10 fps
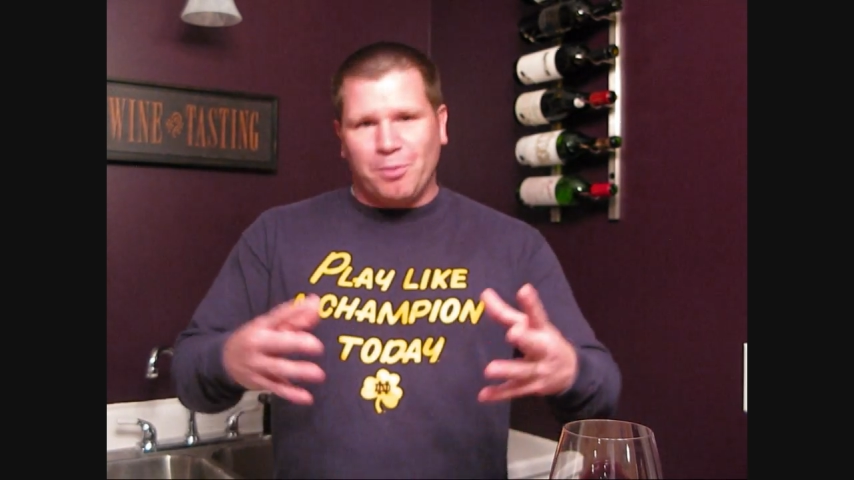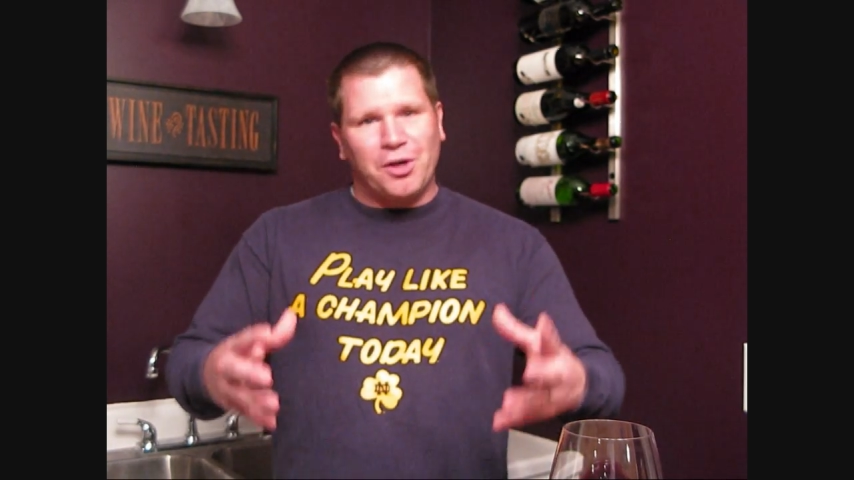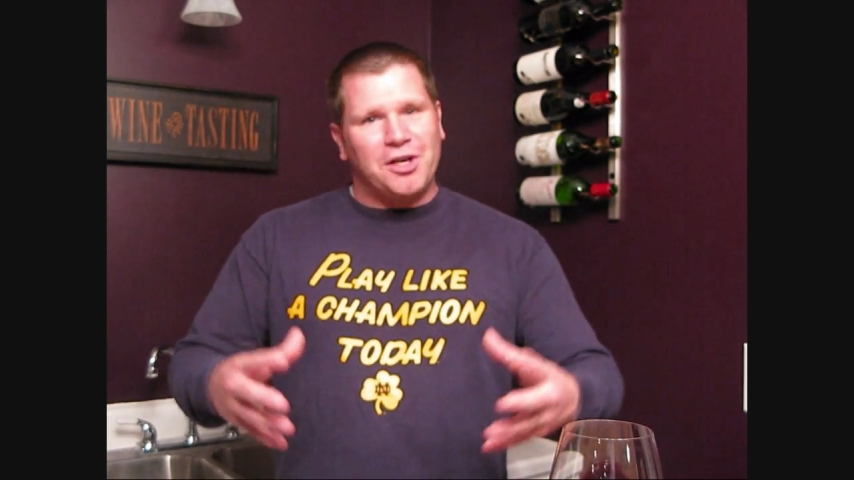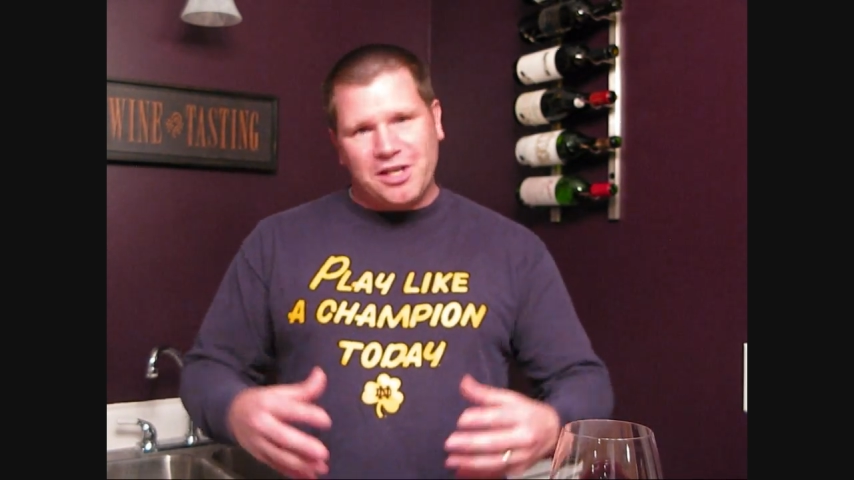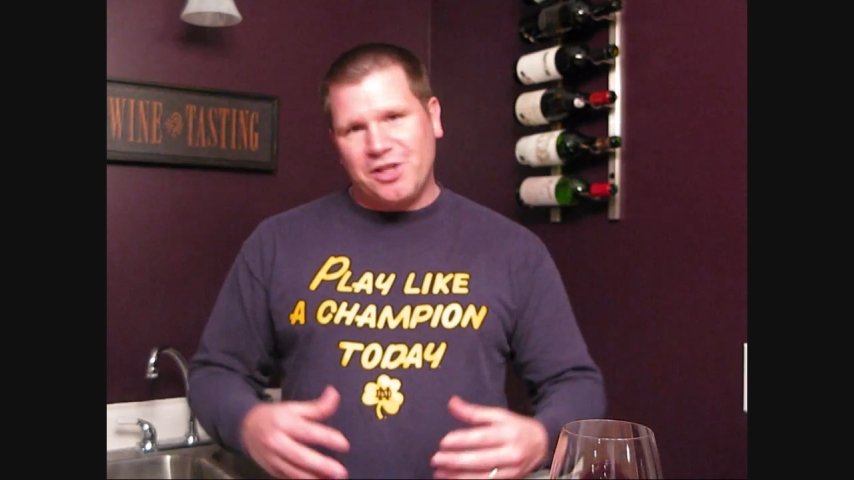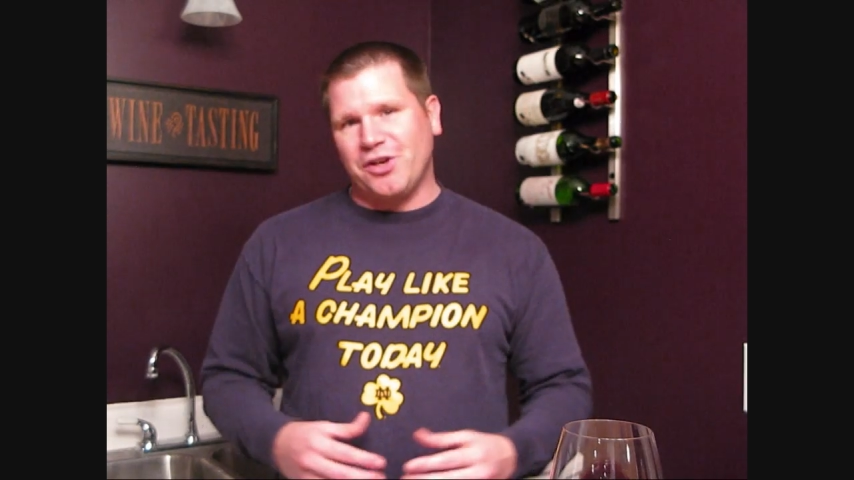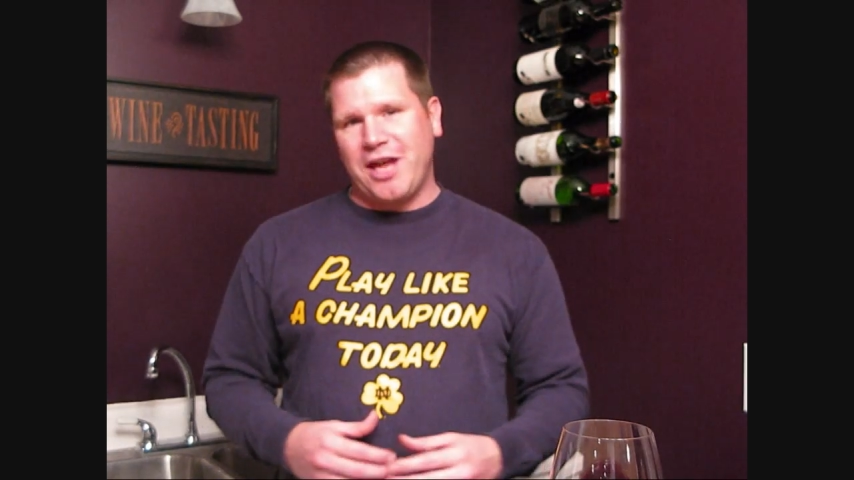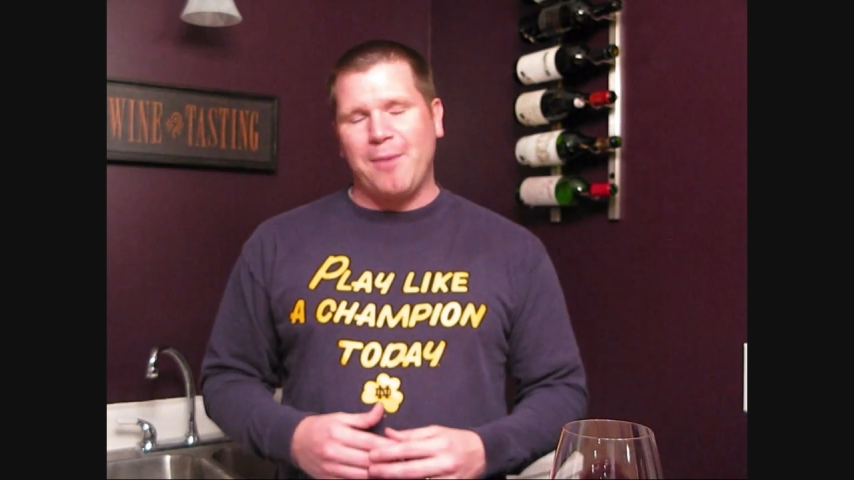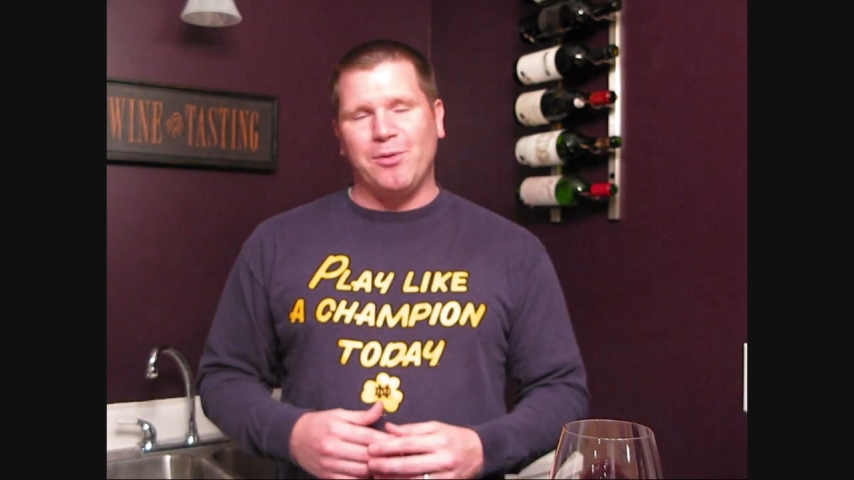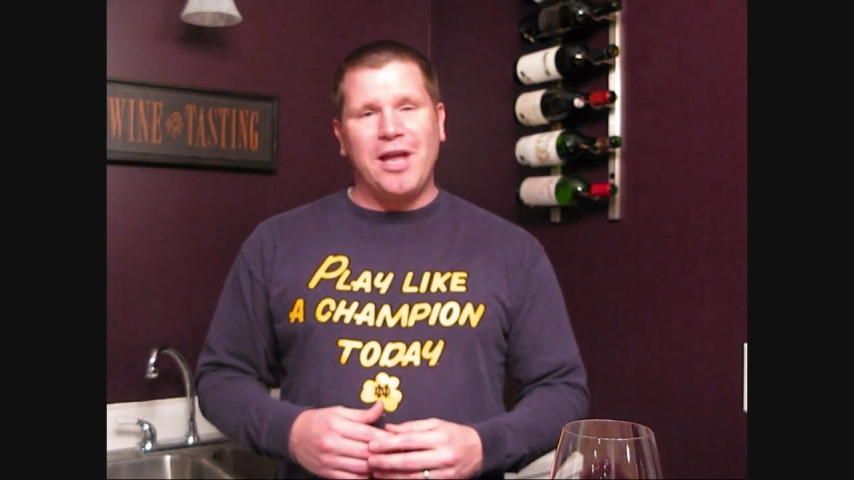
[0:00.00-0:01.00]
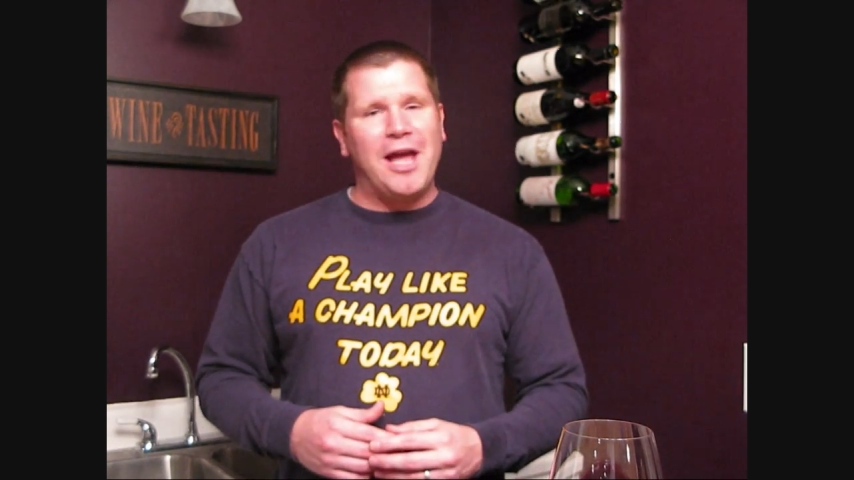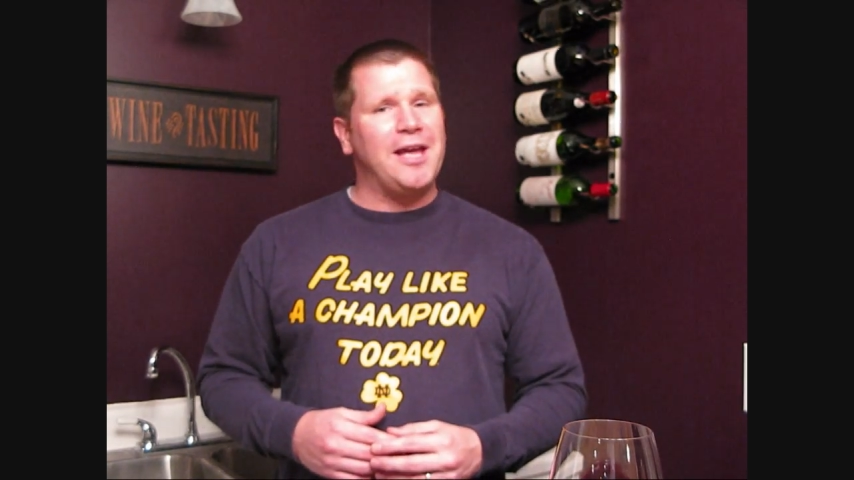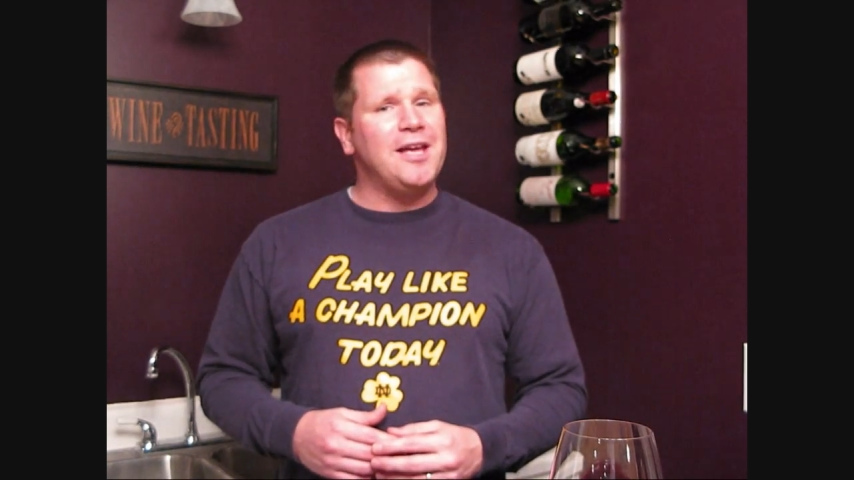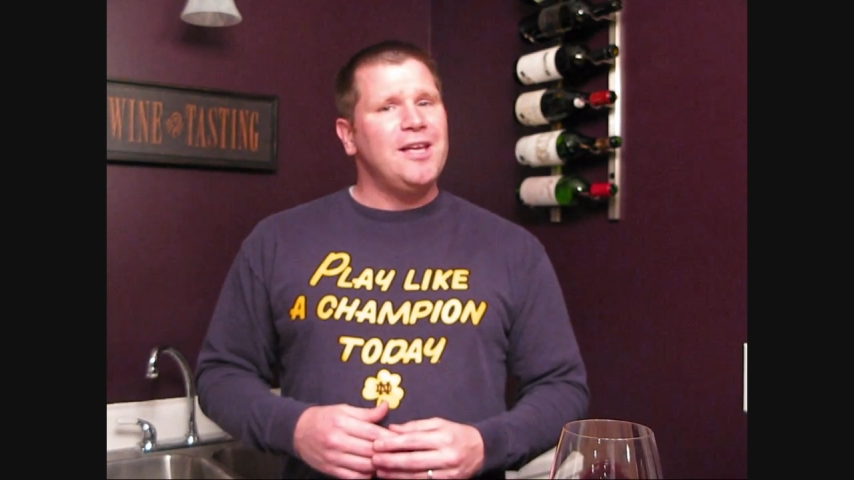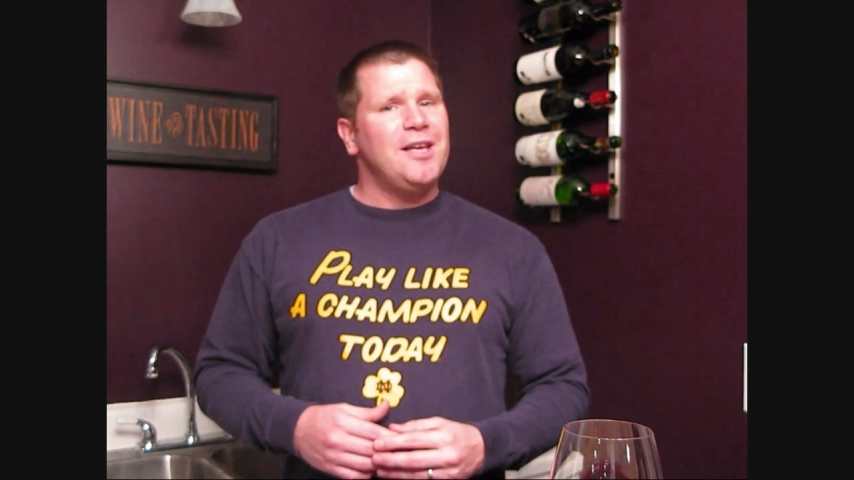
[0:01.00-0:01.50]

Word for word: Burgundy, and their Cabernet,